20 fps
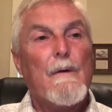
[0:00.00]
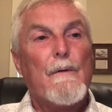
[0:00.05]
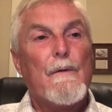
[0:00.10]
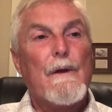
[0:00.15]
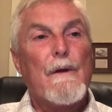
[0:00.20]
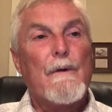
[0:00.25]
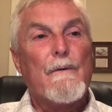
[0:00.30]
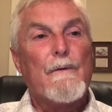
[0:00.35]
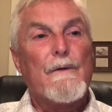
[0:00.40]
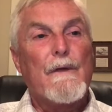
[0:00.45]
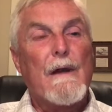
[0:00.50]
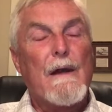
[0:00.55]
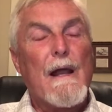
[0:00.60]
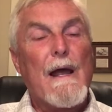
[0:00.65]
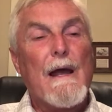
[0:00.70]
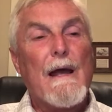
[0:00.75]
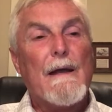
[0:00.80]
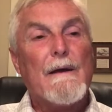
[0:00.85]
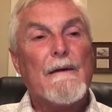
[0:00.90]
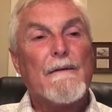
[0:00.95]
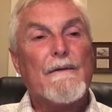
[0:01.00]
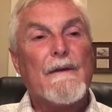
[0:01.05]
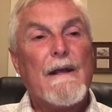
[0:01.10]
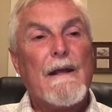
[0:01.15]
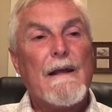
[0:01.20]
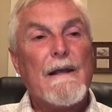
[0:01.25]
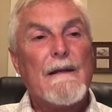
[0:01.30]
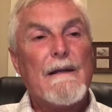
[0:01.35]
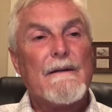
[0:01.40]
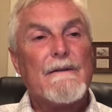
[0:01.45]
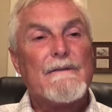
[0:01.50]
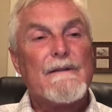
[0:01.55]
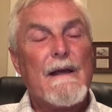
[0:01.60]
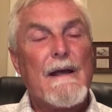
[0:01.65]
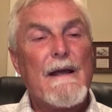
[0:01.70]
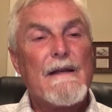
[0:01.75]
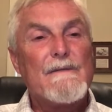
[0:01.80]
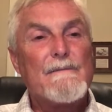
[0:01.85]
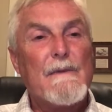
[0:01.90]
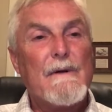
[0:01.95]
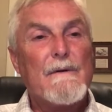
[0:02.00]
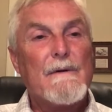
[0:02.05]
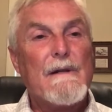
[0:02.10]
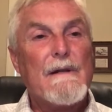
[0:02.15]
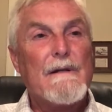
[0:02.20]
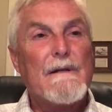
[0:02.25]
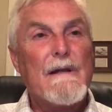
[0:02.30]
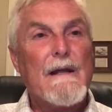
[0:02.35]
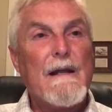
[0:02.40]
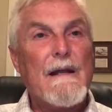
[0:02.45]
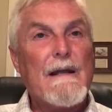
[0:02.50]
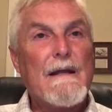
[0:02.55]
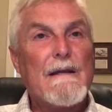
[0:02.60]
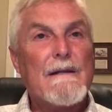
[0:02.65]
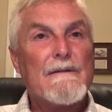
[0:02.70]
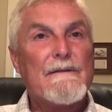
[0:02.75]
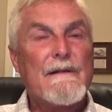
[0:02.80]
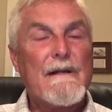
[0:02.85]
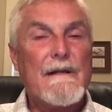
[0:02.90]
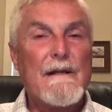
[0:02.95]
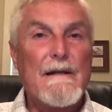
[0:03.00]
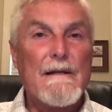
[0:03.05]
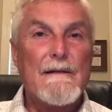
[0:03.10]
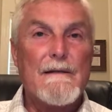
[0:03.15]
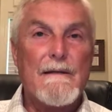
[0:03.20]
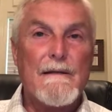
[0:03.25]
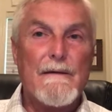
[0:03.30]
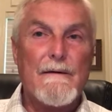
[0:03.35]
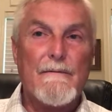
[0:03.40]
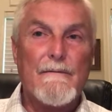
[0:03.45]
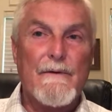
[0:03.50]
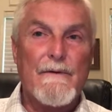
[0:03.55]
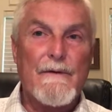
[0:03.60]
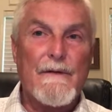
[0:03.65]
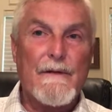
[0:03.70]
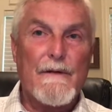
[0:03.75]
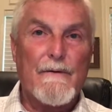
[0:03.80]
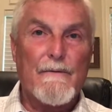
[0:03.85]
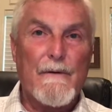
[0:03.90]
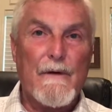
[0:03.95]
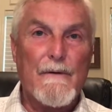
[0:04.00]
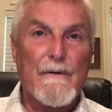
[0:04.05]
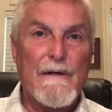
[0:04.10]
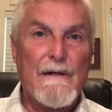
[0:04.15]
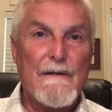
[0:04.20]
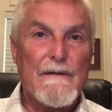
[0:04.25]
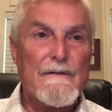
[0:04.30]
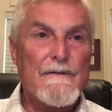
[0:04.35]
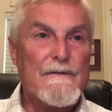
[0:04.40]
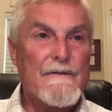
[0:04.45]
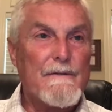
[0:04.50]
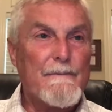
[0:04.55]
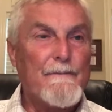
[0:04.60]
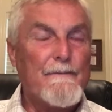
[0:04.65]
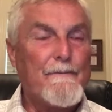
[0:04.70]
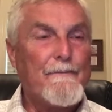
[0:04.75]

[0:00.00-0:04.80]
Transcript: The line of kings, the Hasmonean kings that ended with the Herodians,